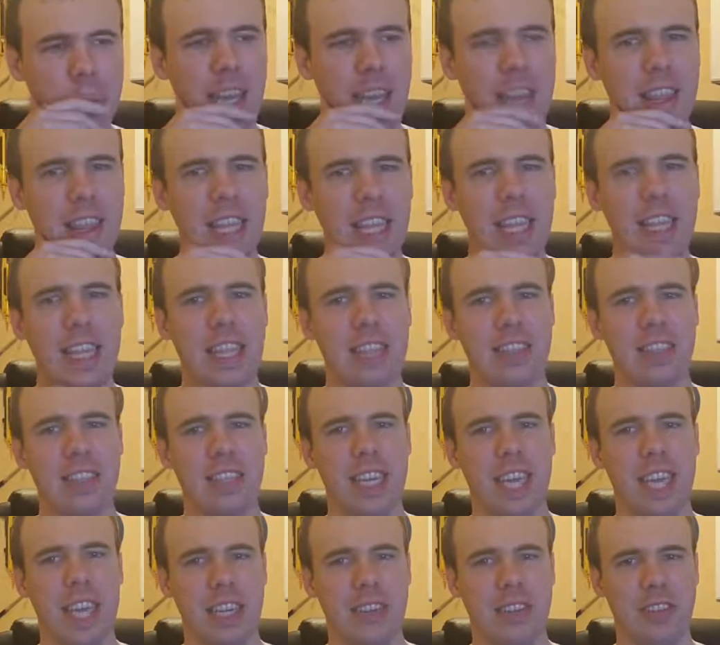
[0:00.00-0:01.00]
I think this is
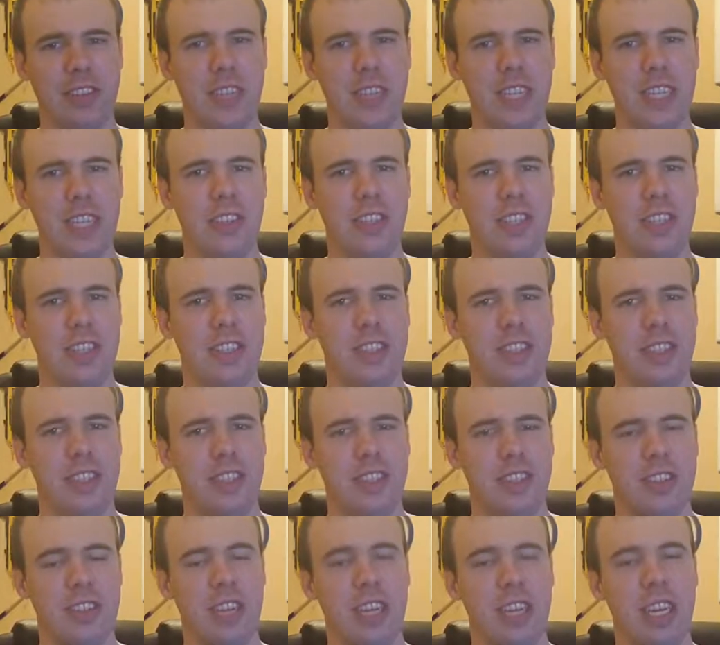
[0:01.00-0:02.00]
actually just a
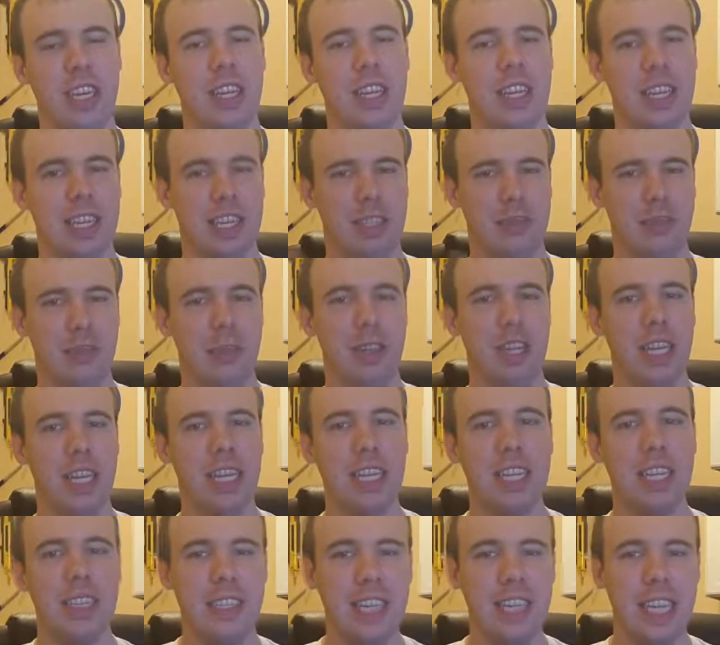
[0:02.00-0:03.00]
it's more
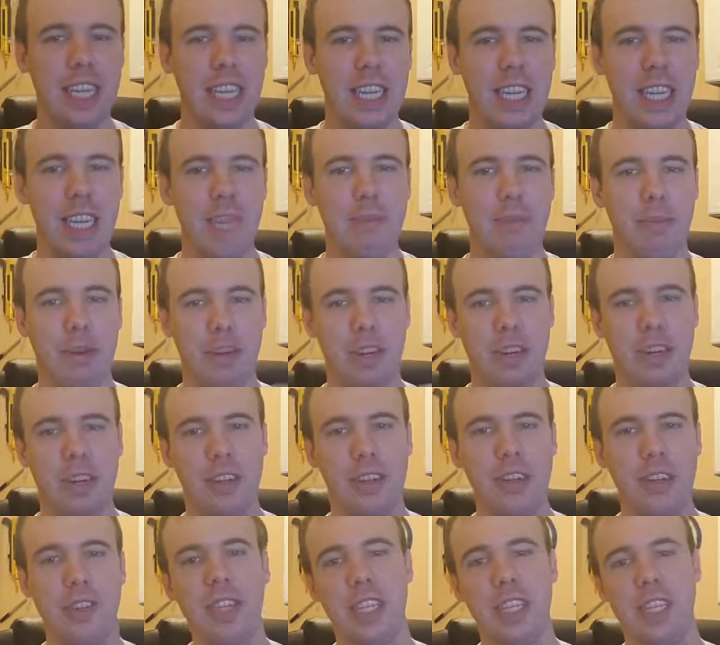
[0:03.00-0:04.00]
like a DNA
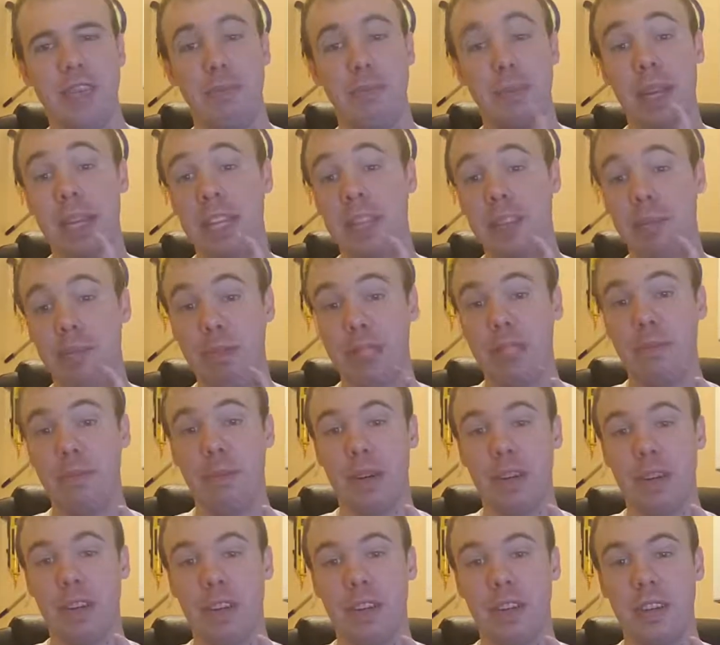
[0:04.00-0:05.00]
barcode that's made to be a
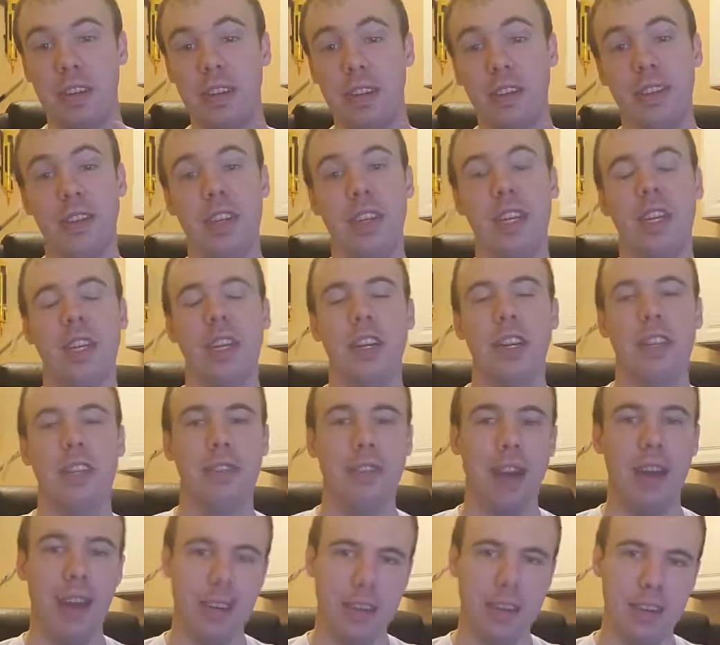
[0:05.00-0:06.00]
barcode
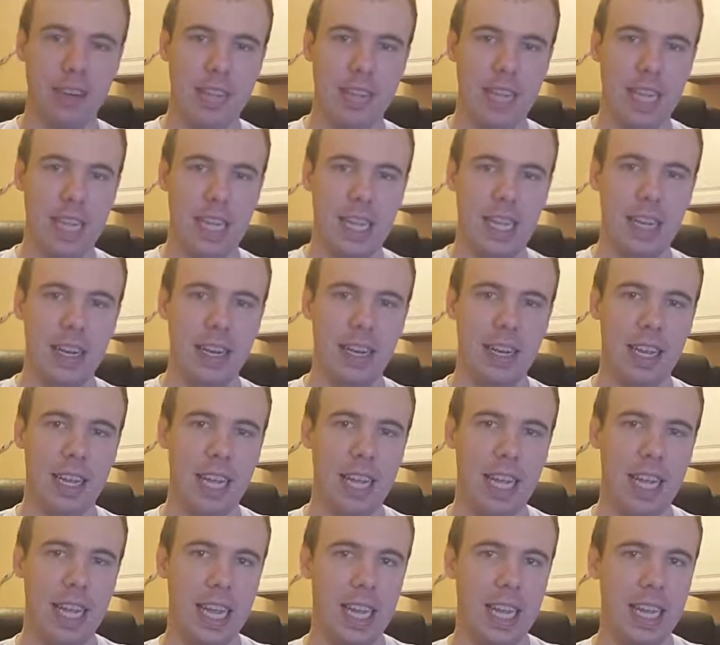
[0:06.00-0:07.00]
rather than
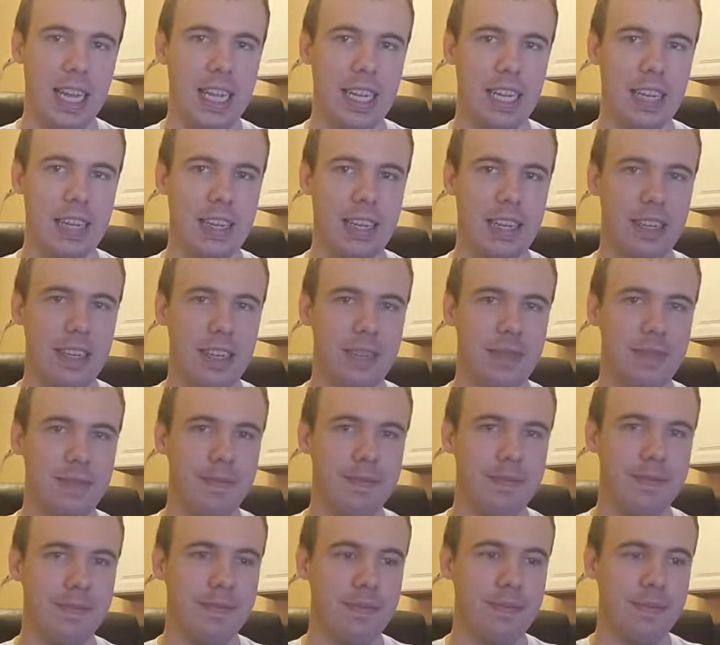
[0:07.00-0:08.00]
a
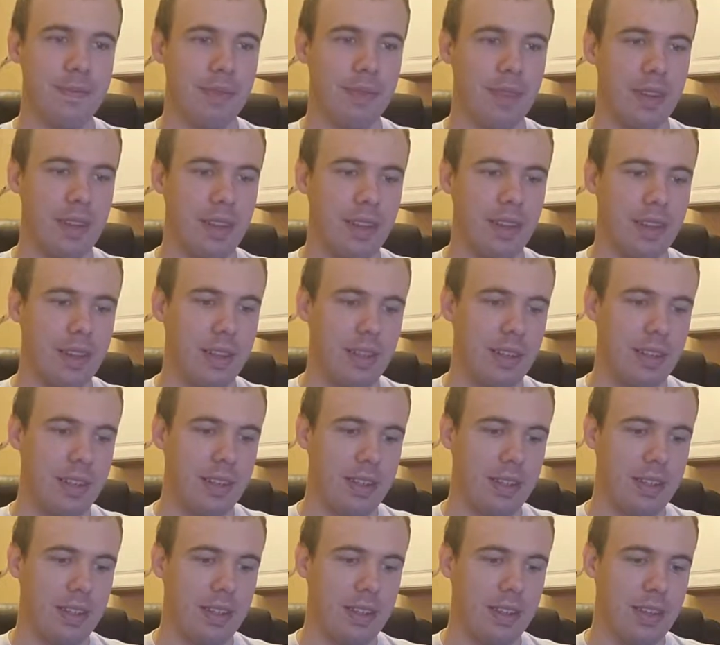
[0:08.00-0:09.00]
um
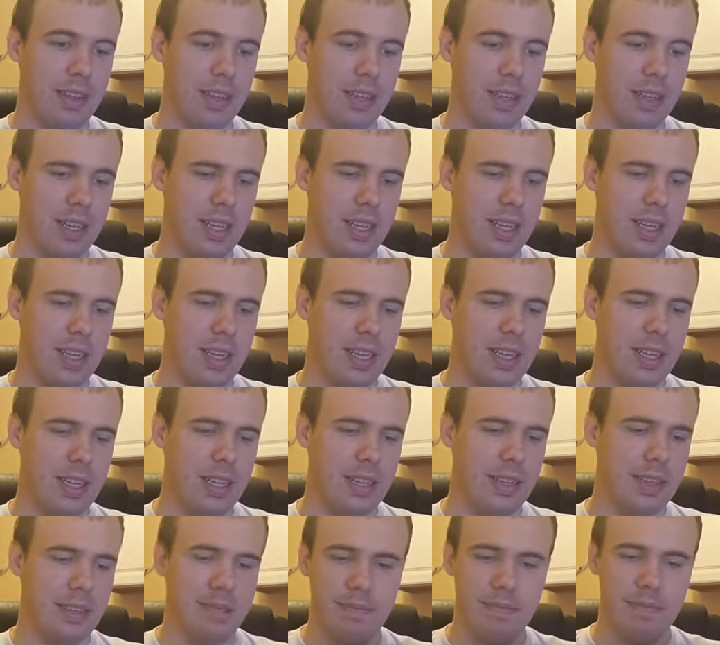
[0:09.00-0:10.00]

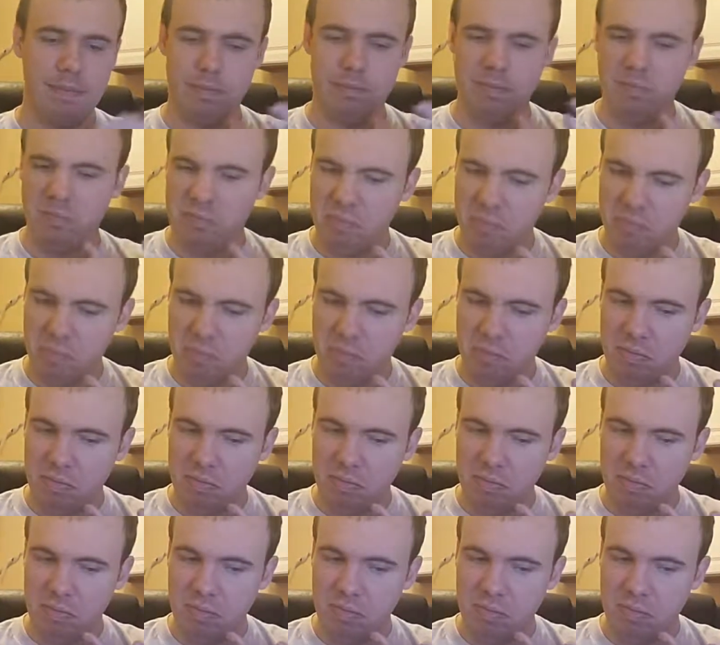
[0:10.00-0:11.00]
uh
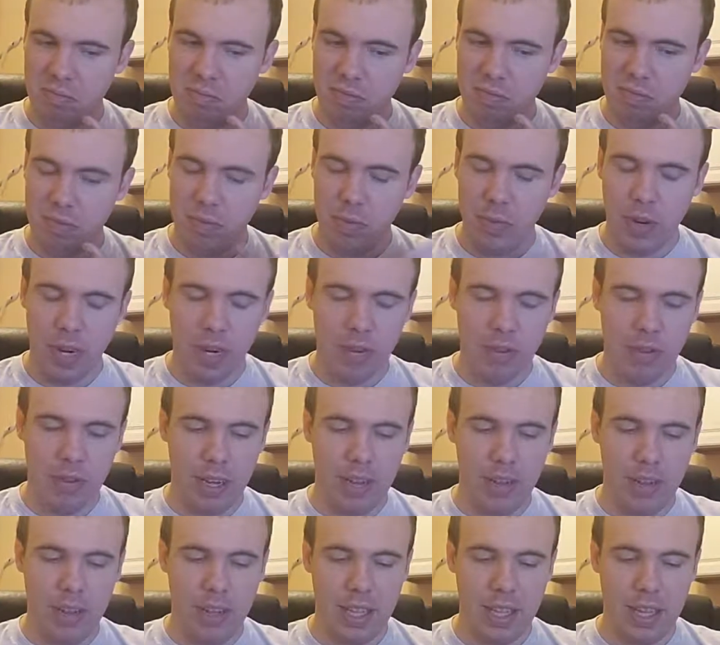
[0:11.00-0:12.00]

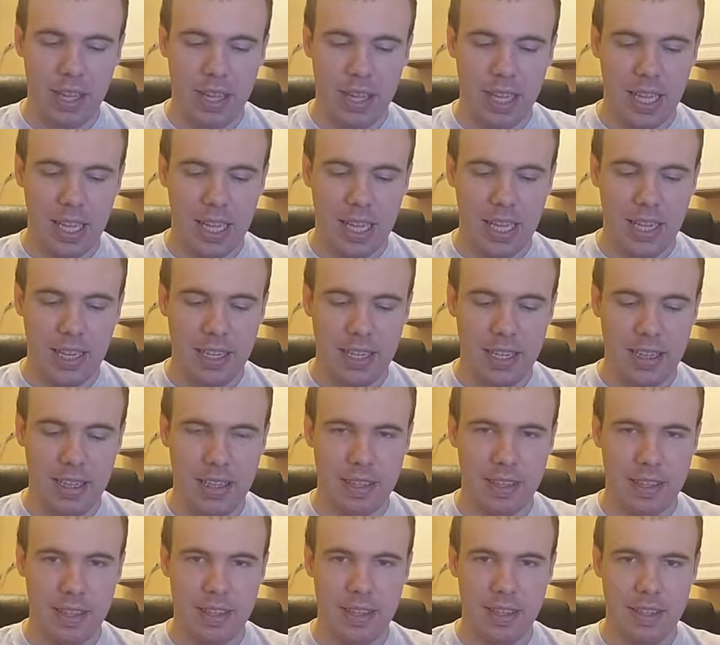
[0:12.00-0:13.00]
rather than like
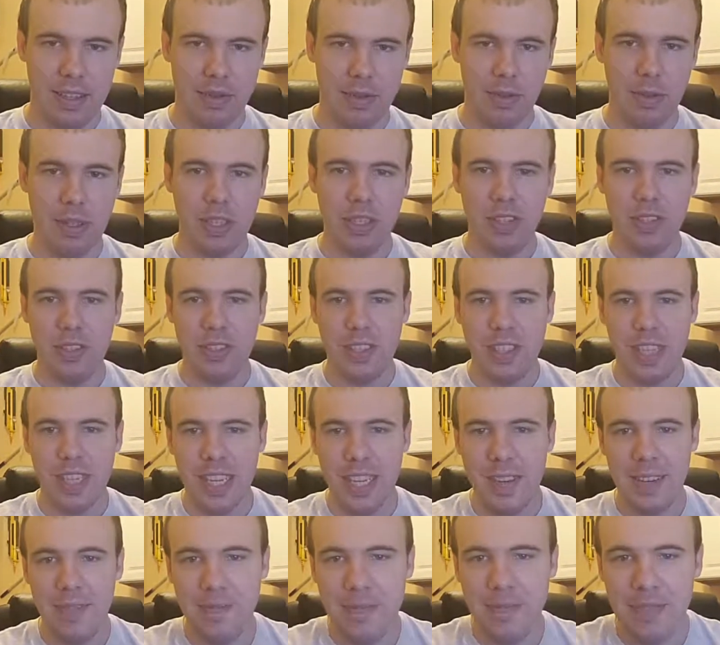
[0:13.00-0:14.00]
would you
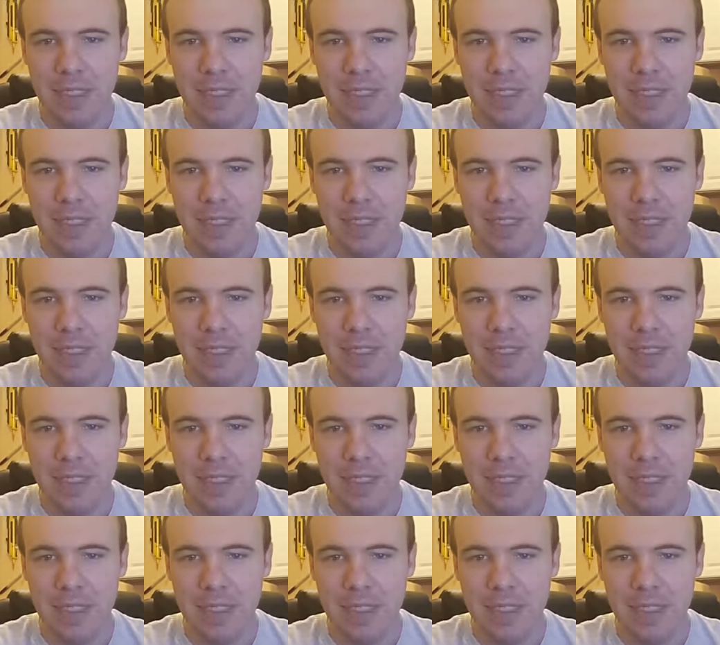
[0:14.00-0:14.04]
say